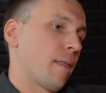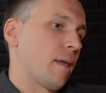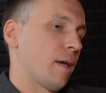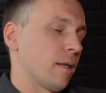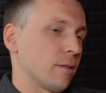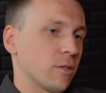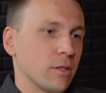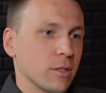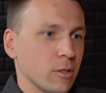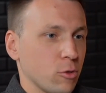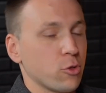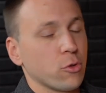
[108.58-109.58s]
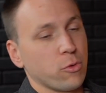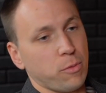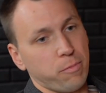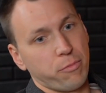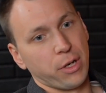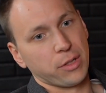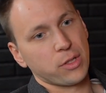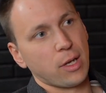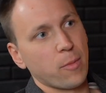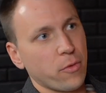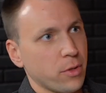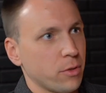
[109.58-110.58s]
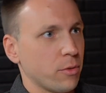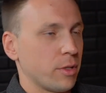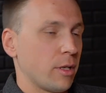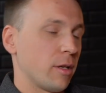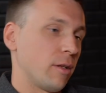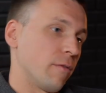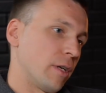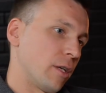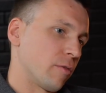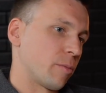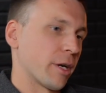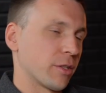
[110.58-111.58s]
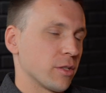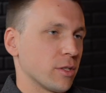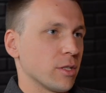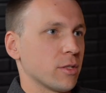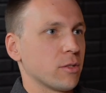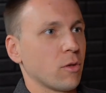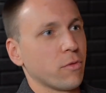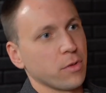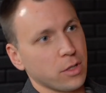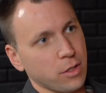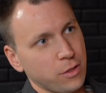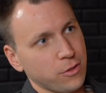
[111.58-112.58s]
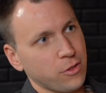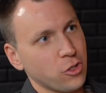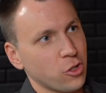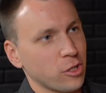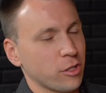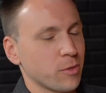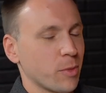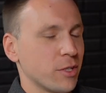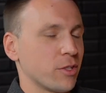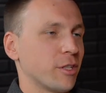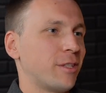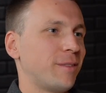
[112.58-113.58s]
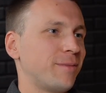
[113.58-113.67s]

and also bring some of the innovative practices of the digital space here.